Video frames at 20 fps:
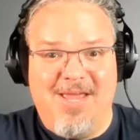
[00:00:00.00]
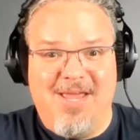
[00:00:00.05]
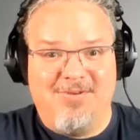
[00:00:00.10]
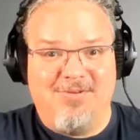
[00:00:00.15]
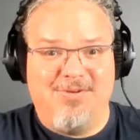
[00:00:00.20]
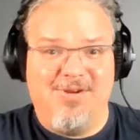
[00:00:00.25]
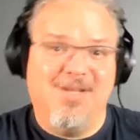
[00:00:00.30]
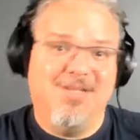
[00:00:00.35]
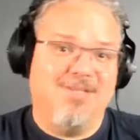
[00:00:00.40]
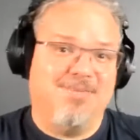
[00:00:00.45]

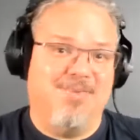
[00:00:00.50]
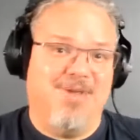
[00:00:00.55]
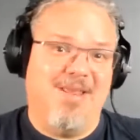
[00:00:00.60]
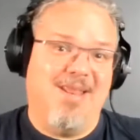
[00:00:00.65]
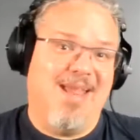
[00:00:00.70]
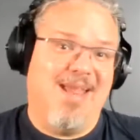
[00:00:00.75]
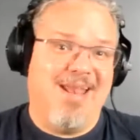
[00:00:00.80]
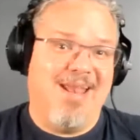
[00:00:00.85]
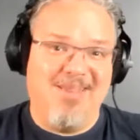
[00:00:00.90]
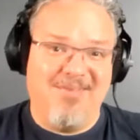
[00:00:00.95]
transmit
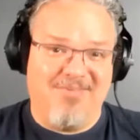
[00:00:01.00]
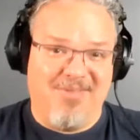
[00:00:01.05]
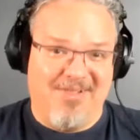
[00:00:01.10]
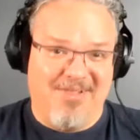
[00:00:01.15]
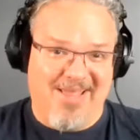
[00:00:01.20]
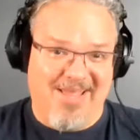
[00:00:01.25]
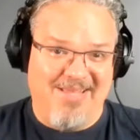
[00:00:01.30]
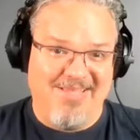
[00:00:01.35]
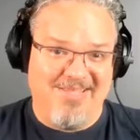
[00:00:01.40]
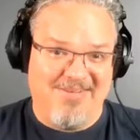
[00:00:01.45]
any of the
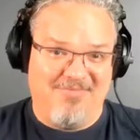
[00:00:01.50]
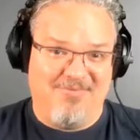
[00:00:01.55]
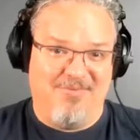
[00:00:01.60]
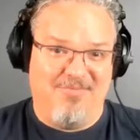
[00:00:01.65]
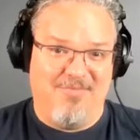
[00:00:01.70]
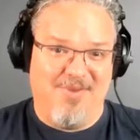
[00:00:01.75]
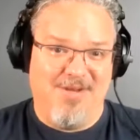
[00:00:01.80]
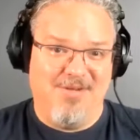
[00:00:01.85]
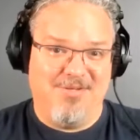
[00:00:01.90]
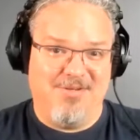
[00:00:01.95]
lens
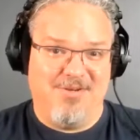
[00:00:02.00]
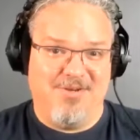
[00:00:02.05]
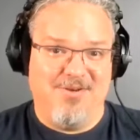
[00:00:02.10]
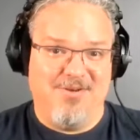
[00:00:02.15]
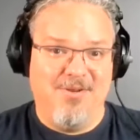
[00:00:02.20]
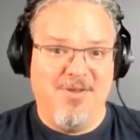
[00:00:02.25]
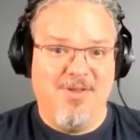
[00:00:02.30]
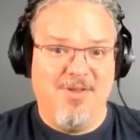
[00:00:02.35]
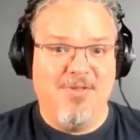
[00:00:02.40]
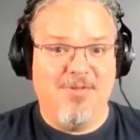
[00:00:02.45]
information
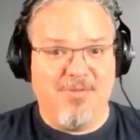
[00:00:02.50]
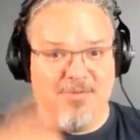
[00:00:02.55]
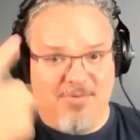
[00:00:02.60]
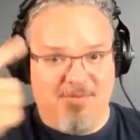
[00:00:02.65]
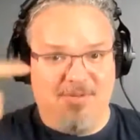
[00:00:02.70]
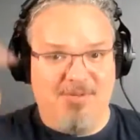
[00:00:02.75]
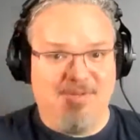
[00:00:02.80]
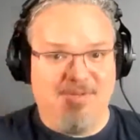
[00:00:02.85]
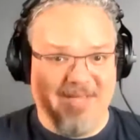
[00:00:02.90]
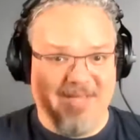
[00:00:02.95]
to
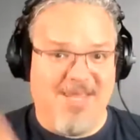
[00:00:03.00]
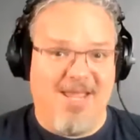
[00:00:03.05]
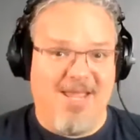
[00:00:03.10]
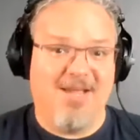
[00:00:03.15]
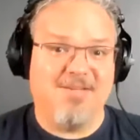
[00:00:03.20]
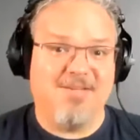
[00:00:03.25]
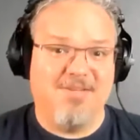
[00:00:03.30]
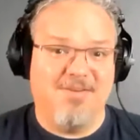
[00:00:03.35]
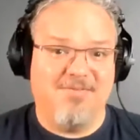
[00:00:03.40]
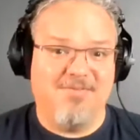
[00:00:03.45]
the
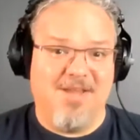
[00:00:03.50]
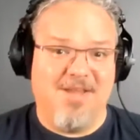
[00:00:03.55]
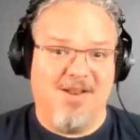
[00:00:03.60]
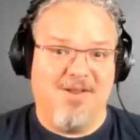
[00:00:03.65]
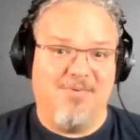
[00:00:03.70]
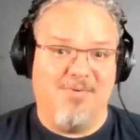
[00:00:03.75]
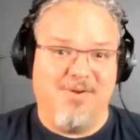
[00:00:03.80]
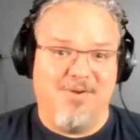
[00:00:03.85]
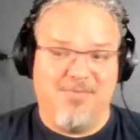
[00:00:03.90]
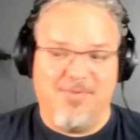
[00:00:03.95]
EXIF
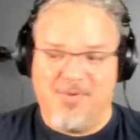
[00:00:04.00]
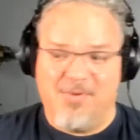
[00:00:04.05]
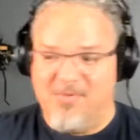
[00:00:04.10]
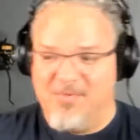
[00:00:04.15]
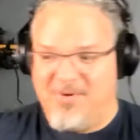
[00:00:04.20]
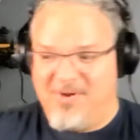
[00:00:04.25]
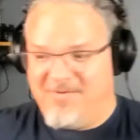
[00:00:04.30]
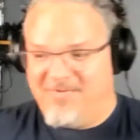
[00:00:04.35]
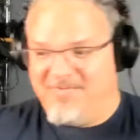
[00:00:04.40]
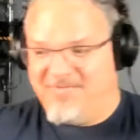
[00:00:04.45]
data when you're
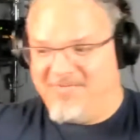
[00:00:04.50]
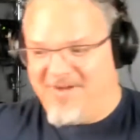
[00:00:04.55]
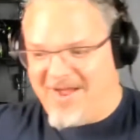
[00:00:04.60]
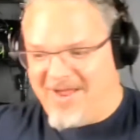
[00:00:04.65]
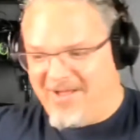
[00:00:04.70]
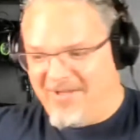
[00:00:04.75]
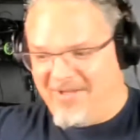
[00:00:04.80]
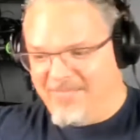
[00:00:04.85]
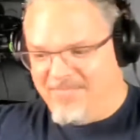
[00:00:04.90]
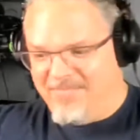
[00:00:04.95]
recording a file.